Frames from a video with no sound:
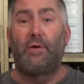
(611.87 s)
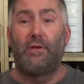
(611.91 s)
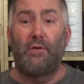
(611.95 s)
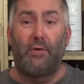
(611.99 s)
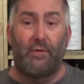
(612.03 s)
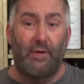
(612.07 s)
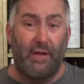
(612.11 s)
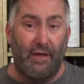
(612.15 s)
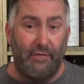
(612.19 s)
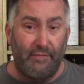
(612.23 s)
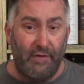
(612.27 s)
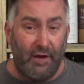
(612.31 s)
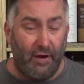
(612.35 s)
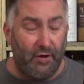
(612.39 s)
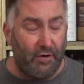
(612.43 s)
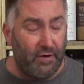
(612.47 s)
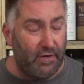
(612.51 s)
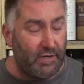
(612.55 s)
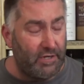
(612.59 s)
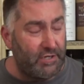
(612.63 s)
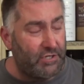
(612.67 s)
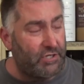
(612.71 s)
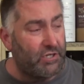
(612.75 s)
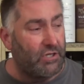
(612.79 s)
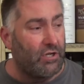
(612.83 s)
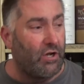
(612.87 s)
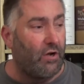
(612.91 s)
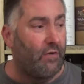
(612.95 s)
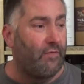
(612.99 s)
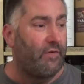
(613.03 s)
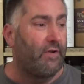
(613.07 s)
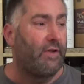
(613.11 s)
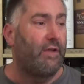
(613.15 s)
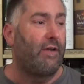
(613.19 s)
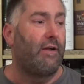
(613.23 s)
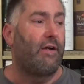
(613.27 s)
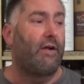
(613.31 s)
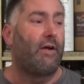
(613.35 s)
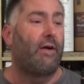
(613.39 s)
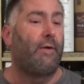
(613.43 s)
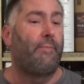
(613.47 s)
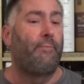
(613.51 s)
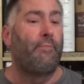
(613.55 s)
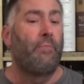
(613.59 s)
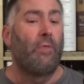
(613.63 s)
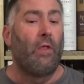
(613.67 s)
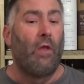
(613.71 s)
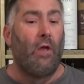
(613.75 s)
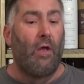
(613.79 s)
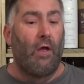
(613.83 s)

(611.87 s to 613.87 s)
We don't have air conditioning over here.